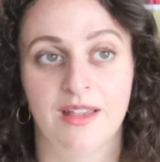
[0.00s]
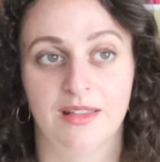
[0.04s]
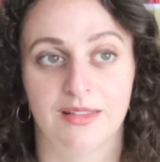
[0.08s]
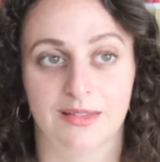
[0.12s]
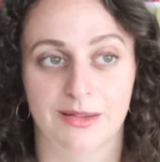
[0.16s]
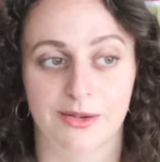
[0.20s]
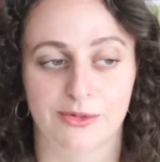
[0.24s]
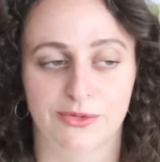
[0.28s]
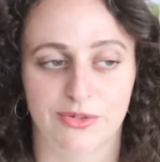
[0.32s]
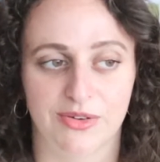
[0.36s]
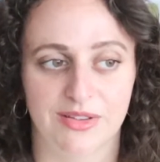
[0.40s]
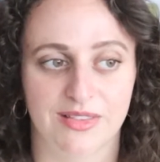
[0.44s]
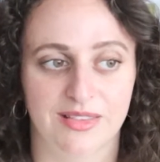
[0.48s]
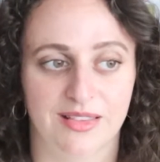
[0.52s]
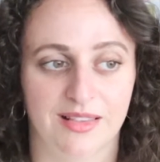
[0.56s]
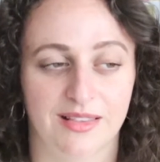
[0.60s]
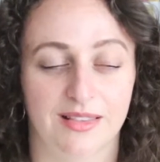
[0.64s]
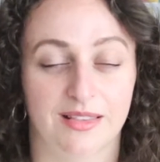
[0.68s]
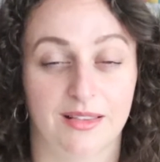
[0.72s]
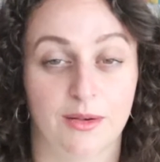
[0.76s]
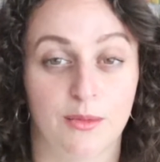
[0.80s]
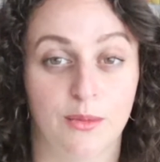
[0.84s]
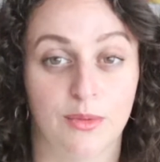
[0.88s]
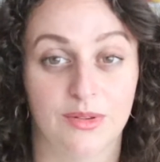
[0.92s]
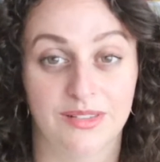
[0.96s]
So for instance,
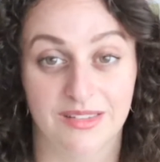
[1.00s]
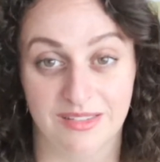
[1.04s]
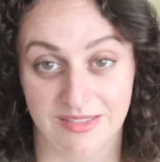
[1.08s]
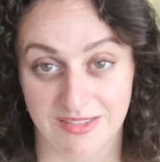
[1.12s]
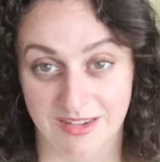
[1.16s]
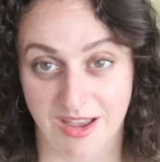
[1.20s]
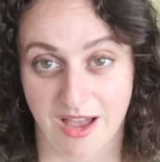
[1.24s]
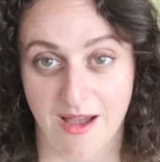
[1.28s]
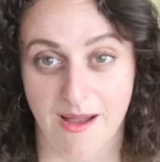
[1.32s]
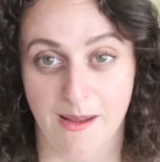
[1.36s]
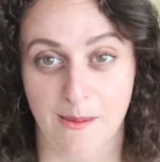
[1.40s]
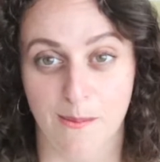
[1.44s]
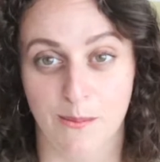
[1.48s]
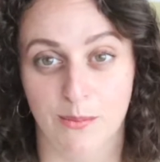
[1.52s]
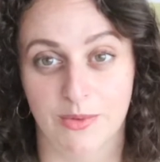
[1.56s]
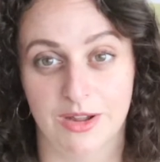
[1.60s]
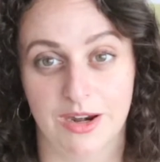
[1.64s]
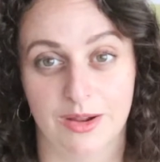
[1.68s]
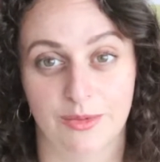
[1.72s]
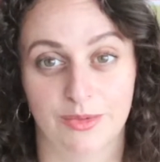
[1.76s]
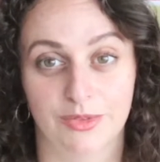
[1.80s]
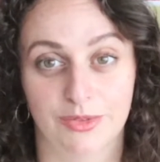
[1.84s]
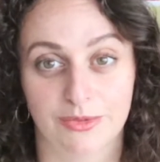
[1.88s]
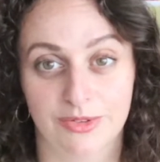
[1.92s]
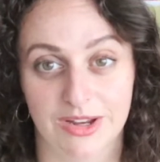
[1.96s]
there was a time when
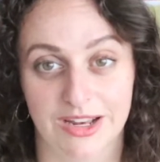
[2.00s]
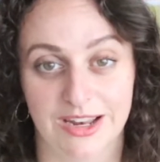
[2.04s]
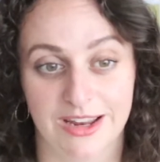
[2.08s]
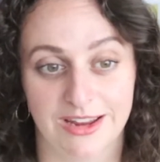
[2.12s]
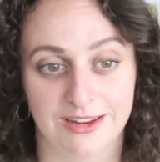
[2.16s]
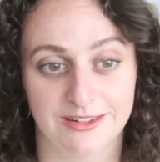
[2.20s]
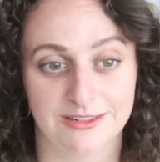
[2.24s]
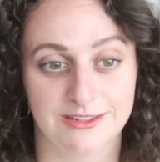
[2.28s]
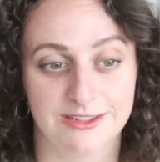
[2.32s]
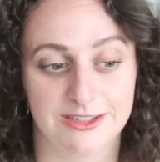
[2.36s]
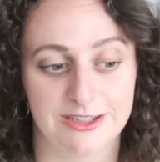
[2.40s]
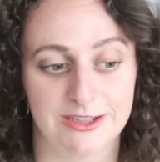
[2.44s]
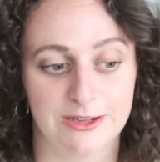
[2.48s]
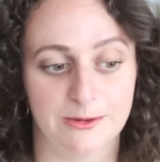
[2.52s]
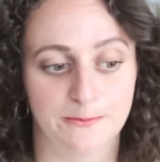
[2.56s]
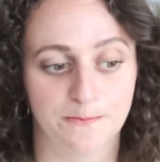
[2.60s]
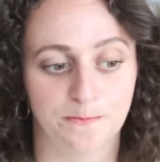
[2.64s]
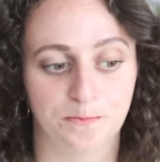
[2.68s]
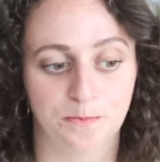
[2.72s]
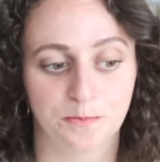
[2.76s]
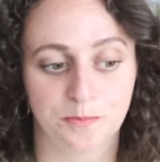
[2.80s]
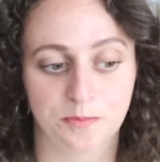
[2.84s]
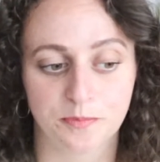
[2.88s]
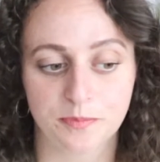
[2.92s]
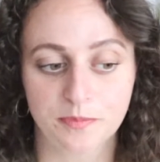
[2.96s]
I was really into
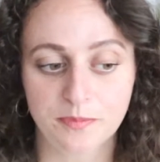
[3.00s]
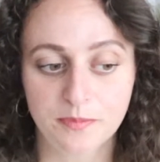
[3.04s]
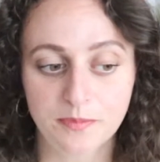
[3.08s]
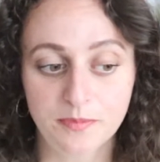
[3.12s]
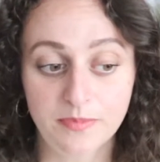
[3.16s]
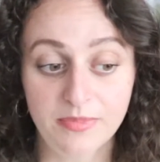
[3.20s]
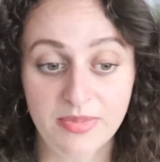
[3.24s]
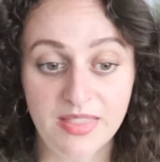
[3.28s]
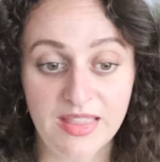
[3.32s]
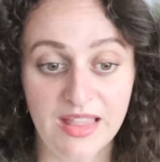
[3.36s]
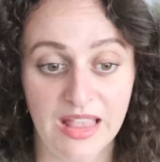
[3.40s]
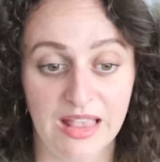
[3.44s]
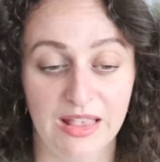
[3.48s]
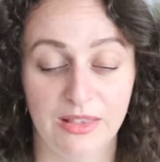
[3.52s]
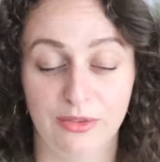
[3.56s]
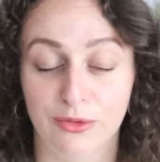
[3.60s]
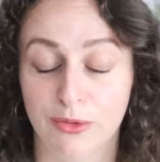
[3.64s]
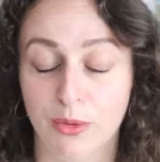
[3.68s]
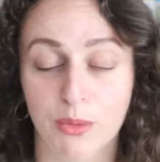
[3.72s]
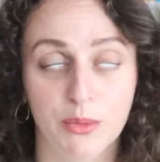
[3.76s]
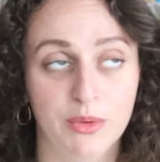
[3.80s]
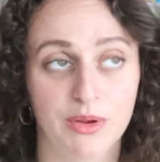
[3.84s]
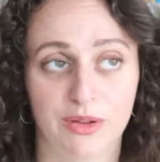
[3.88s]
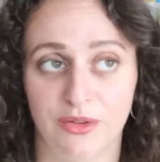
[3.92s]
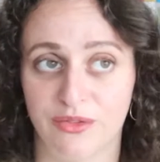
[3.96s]

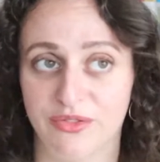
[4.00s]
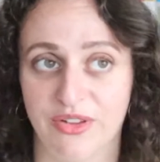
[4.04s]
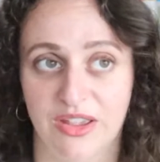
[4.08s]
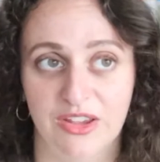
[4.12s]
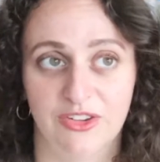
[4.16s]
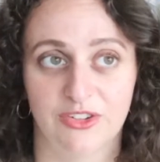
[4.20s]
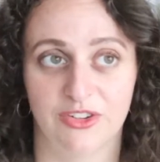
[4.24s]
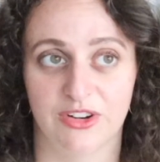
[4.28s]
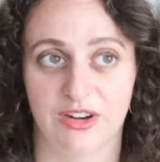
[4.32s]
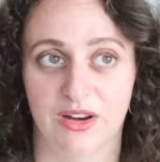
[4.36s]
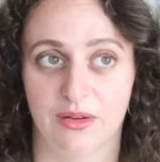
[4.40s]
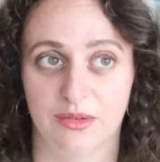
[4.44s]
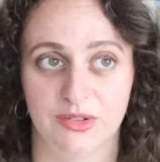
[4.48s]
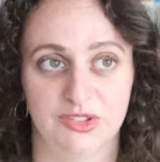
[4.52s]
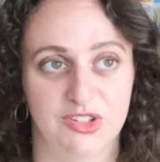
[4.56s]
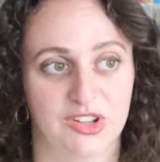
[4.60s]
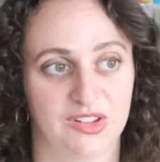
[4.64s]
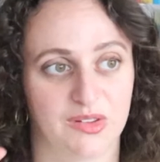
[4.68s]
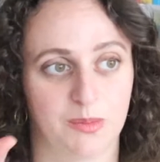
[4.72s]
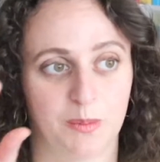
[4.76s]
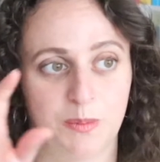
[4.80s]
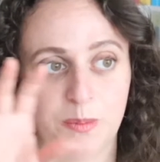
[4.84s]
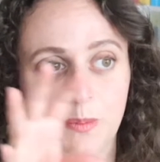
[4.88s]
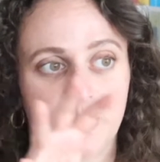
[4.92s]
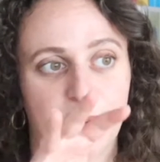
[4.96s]
historical fiction. I would
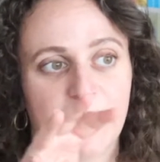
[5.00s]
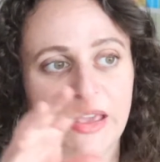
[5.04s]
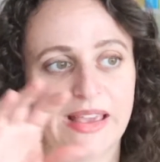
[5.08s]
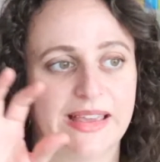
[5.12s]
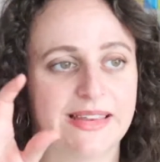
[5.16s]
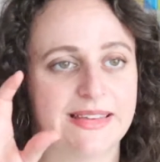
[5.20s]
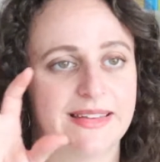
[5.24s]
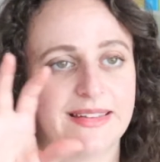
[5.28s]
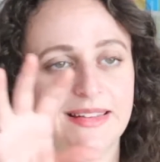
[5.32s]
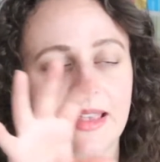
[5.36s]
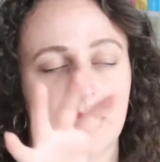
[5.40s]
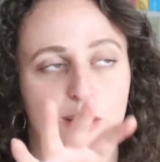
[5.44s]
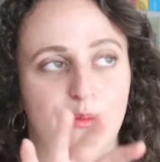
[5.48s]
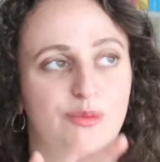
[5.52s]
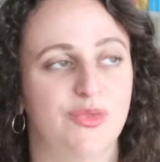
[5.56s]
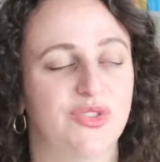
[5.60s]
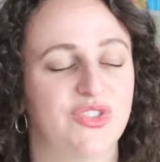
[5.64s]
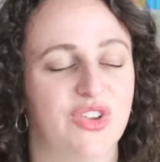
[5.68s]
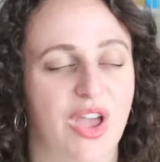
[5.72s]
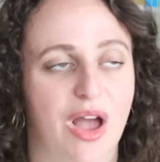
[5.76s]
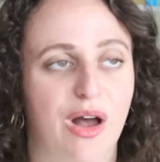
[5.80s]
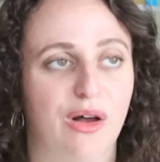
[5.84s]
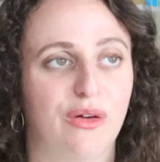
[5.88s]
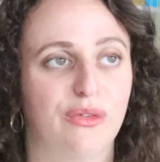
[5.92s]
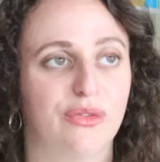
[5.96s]
just pick at the same
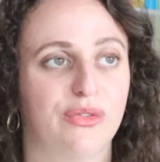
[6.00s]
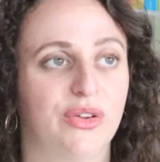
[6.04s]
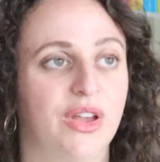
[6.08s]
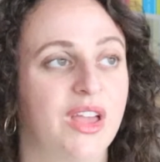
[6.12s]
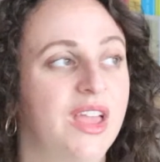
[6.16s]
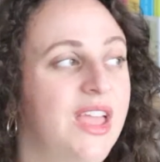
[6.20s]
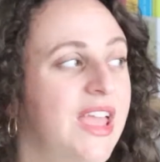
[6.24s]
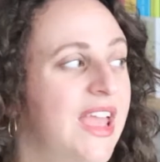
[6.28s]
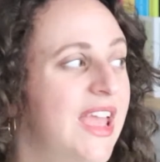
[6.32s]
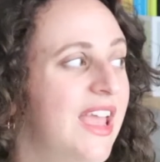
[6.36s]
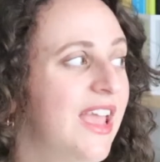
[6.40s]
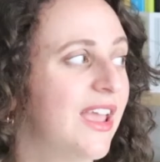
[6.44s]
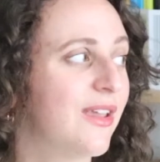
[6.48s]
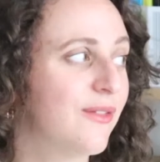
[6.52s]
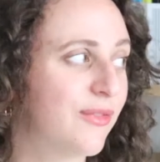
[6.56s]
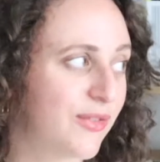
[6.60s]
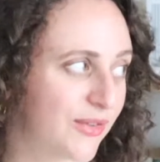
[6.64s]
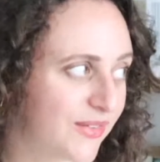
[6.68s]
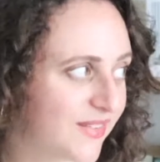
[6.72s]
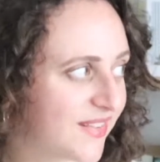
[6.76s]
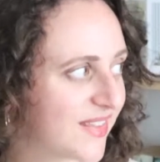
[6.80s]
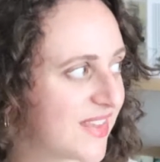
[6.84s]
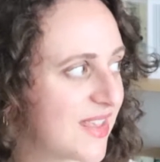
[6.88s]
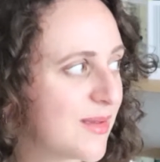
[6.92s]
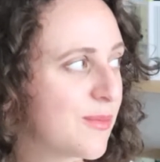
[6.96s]
shelf. If you
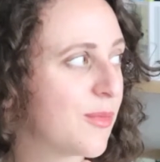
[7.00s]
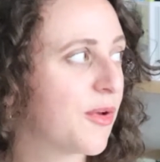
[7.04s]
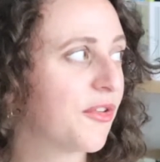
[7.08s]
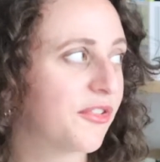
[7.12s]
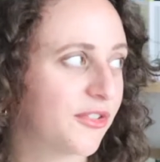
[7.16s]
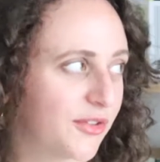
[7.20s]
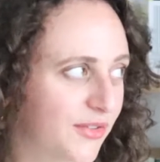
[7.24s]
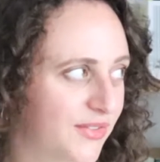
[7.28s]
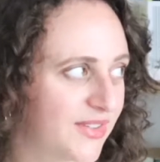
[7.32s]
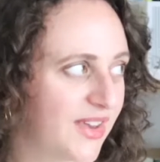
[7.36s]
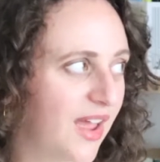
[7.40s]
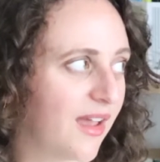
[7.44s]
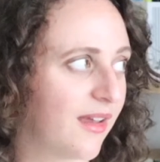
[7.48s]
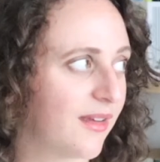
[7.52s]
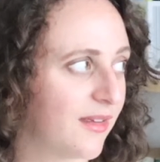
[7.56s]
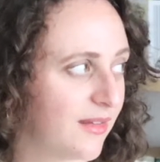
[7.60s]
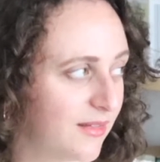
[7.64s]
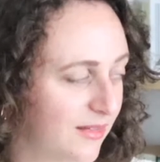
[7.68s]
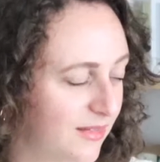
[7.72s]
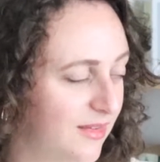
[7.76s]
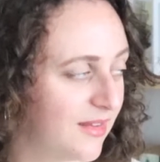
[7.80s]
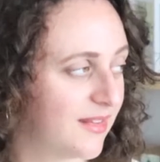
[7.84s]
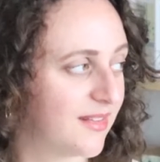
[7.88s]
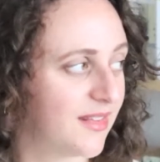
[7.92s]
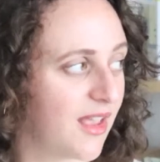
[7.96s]
see, most of the time
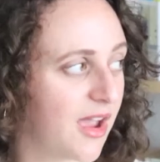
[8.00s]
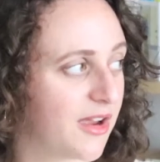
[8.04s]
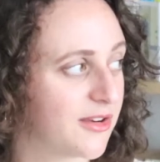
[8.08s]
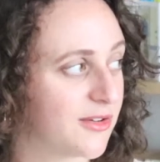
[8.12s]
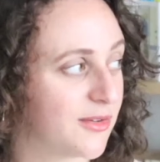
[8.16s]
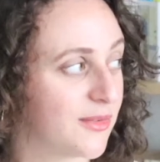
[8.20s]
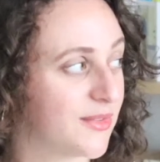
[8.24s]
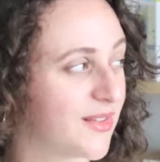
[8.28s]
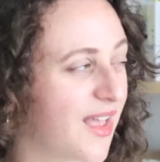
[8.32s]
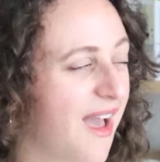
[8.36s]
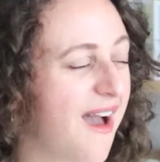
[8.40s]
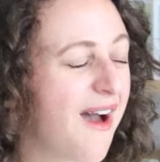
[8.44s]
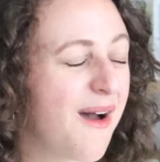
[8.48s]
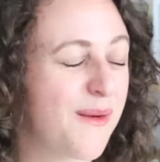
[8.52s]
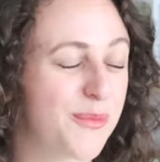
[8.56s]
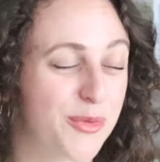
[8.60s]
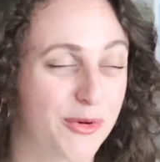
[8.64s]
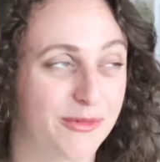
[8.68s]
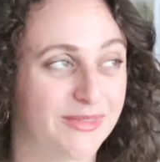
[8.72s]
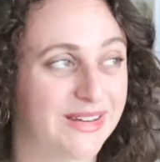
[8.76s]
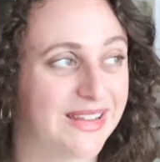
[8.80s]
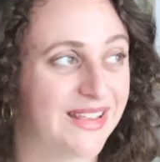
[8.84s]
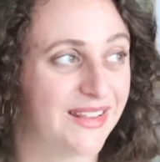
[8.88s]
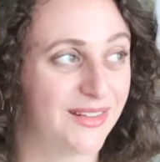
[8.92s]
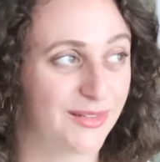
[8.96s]
these titles are
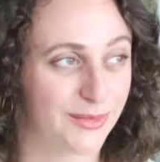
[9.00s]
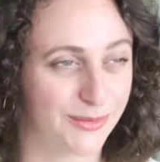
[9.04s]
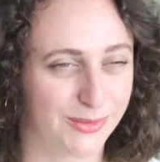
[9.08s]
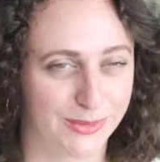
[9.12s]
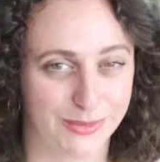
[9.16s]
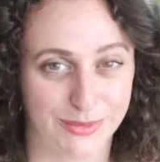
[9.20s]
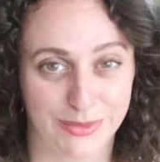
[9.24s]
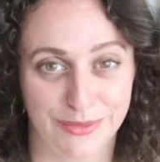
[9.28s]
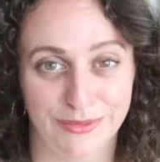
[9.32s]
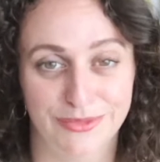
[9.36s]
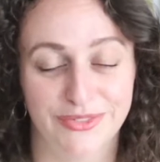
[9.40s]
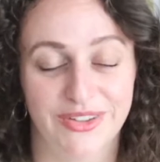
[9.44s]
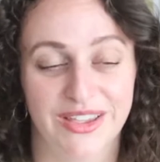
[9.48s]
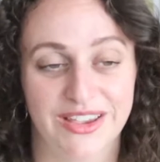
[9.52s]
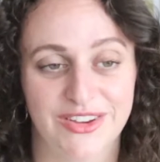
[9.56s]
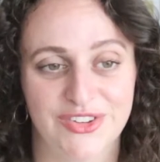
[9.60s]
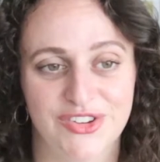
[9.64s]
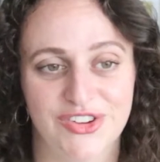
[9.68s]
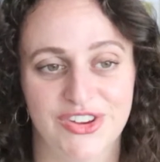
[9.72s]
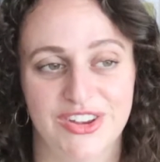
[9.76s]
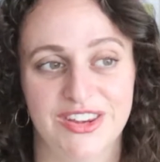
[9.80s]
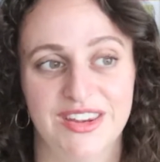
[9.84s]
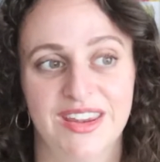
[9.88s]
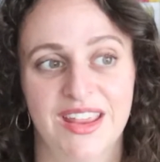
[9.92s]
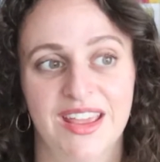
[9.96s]
probably historical
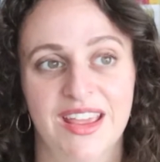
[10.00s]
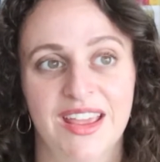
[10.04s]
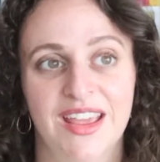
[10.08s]
fiction.